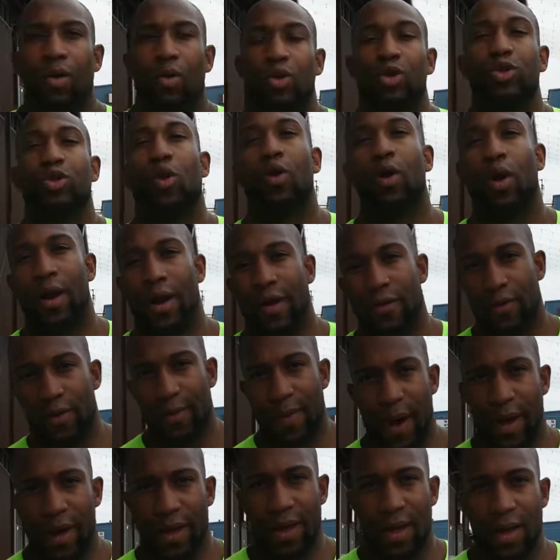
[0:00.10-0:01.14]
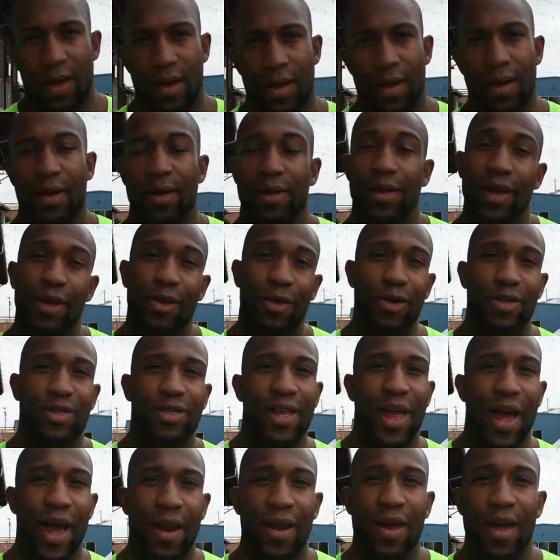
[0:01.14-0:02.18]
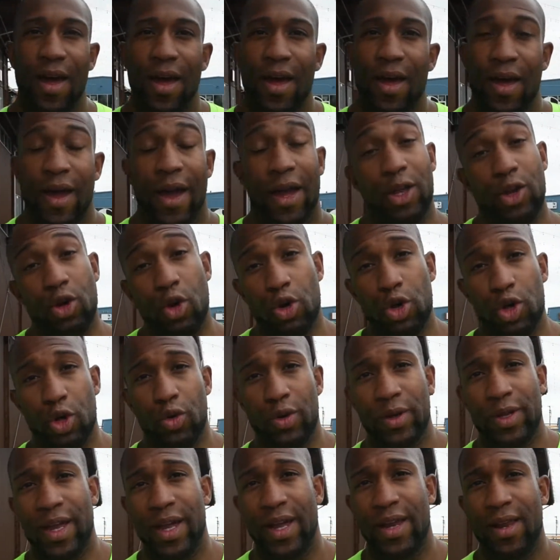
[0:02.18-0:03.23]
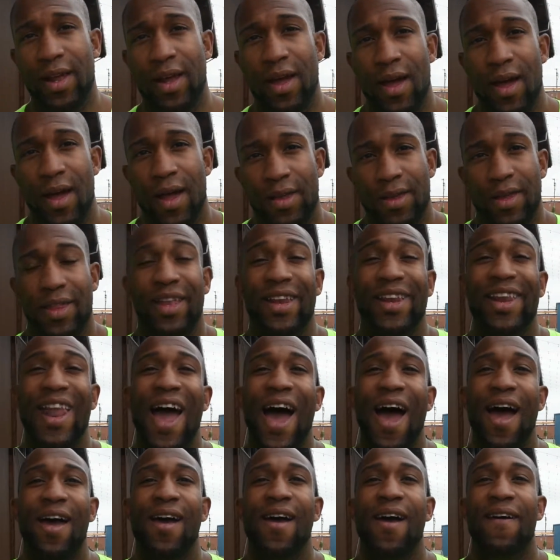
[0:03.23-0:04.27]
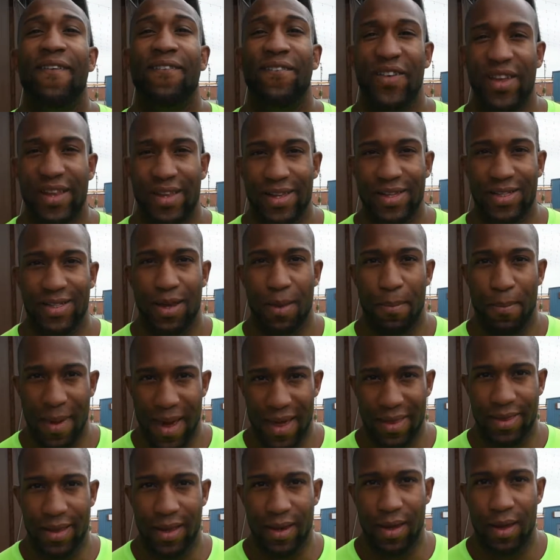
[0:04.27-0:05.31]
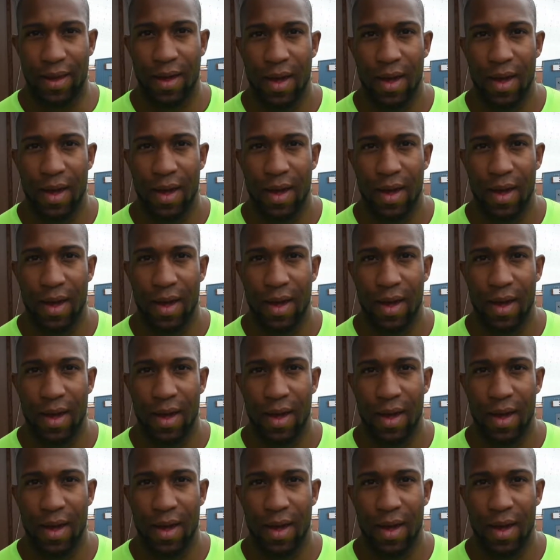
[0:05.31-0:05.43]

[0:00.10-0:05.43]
What's going on, everybody? Natt, and you're tuned in to the Natt Fitness Method.